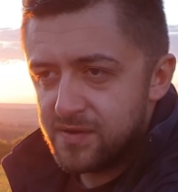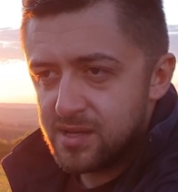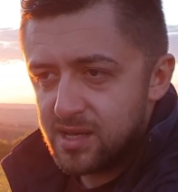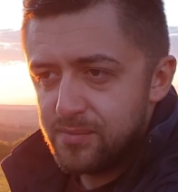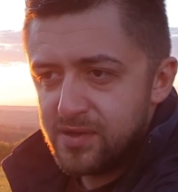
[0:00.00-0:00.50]

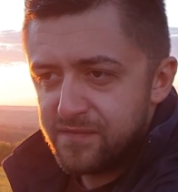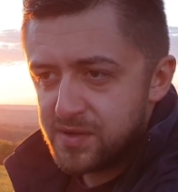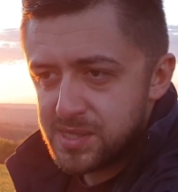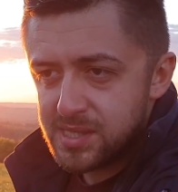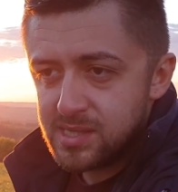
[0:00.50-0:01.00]
give me a
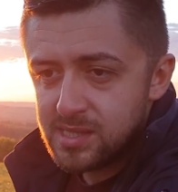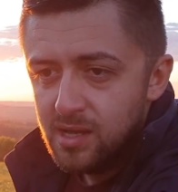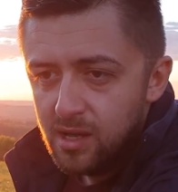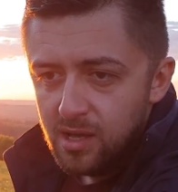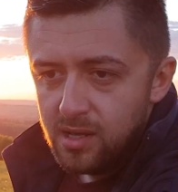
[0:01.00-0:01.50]
free seat
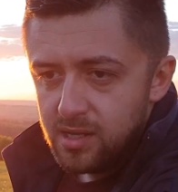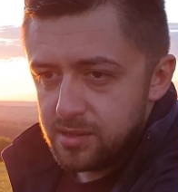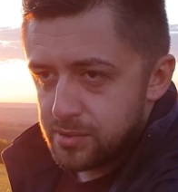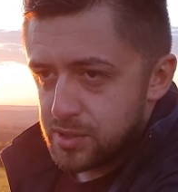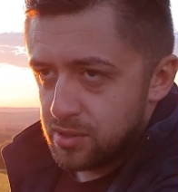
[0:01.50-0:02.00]

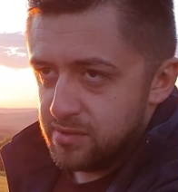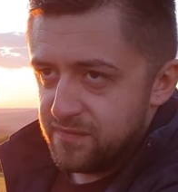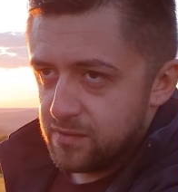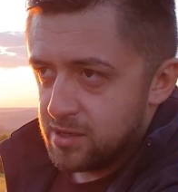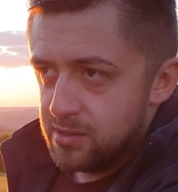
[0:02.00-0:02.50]
in return
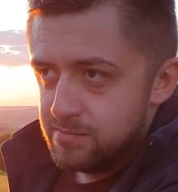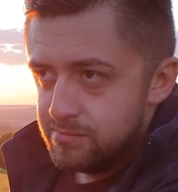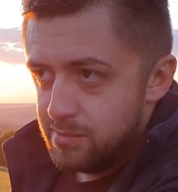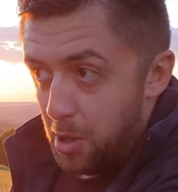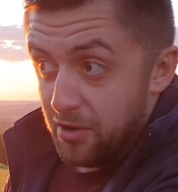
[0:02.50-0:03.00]
for
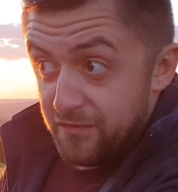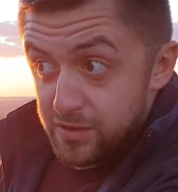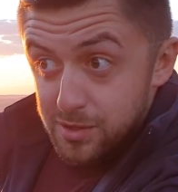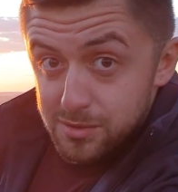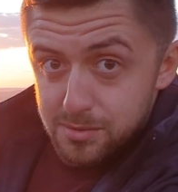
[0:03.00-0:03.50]

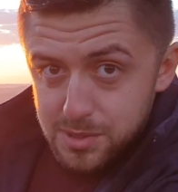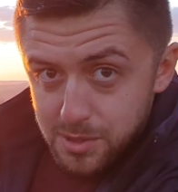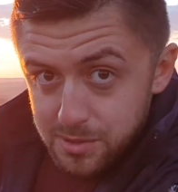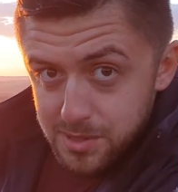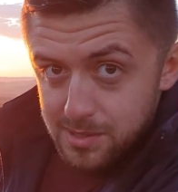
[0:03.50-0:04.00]
hopefully good
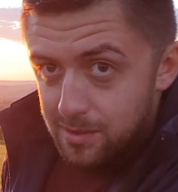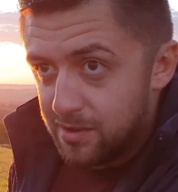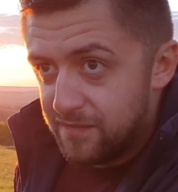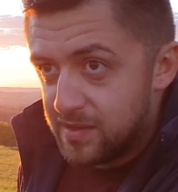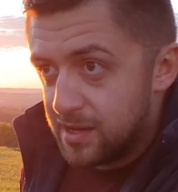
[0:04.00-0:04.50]
results,
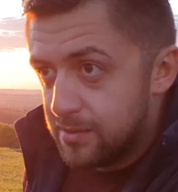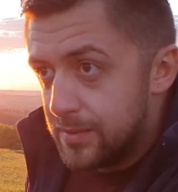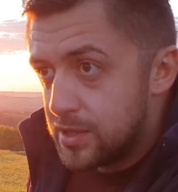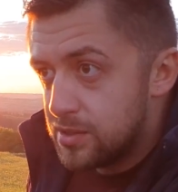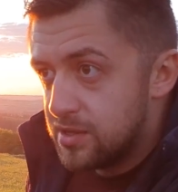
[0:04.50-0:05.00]
hopefully I will
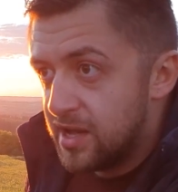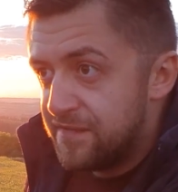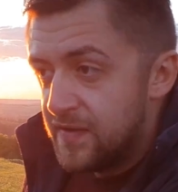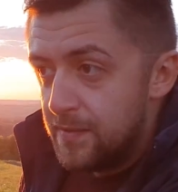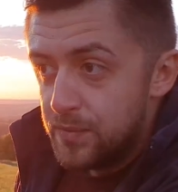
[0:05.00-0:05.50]
be good
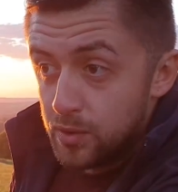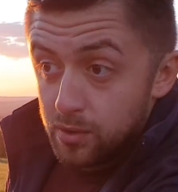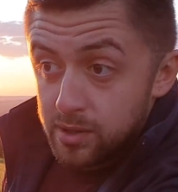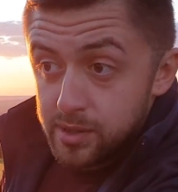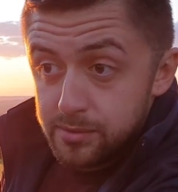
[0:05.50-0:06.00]
enough,
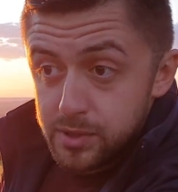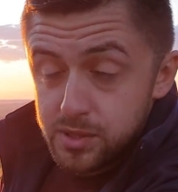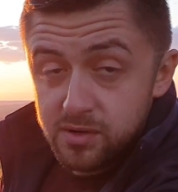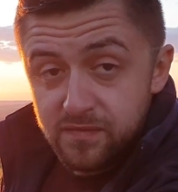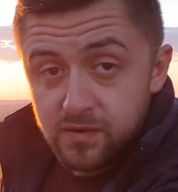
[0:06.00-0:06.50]
or in
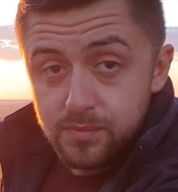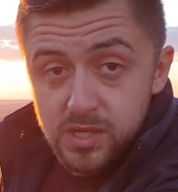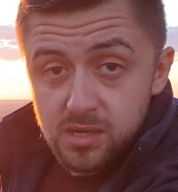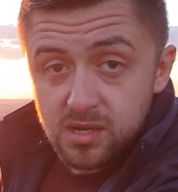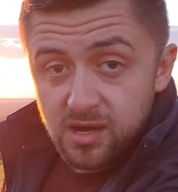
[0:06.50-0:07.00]
return for
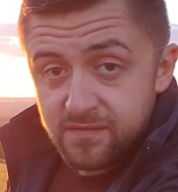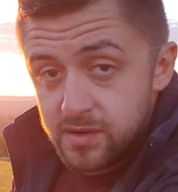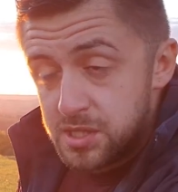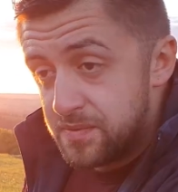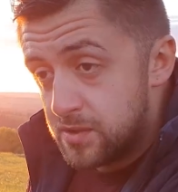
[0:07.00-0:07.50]
media
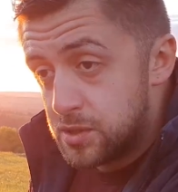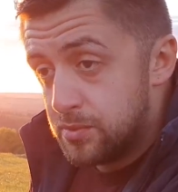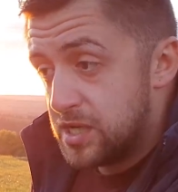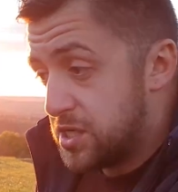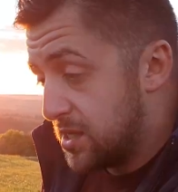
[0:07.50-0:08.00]
coverage to
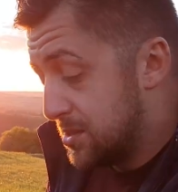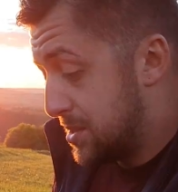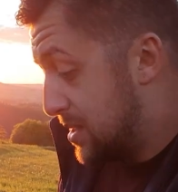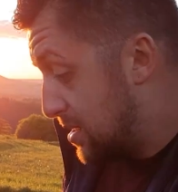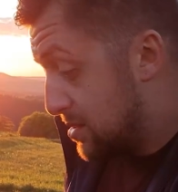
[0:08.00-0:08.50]
my
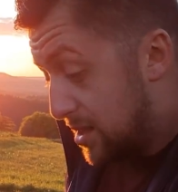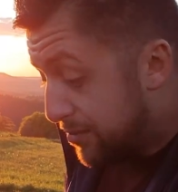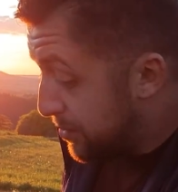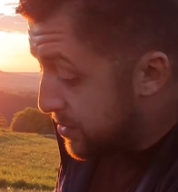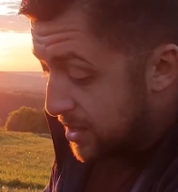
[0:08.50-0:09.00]
channels, then that
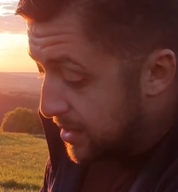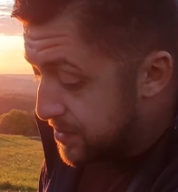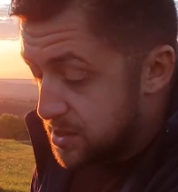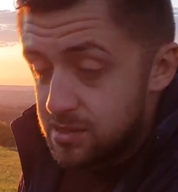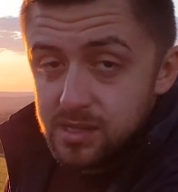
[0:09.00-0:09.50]
would be
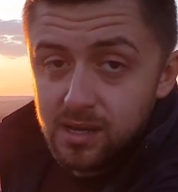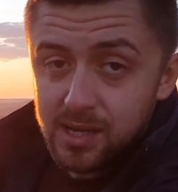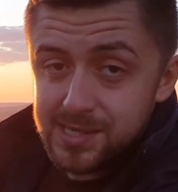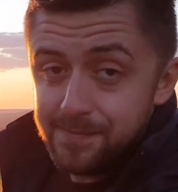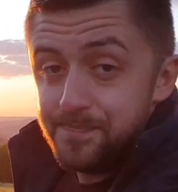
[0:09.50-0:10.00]
absolutely
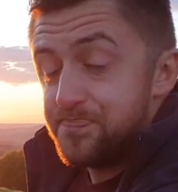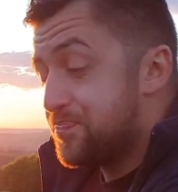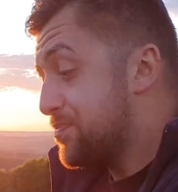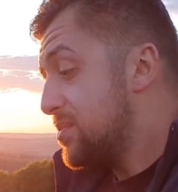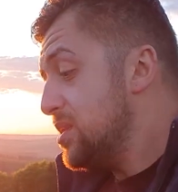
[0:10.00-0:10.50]
awesome.
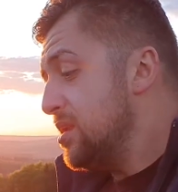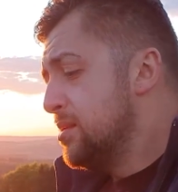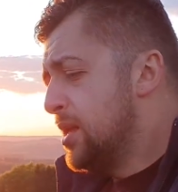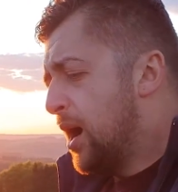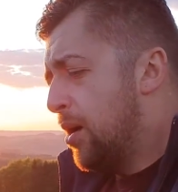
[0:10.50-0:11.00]

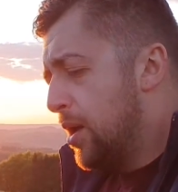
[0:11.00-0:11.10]
Now,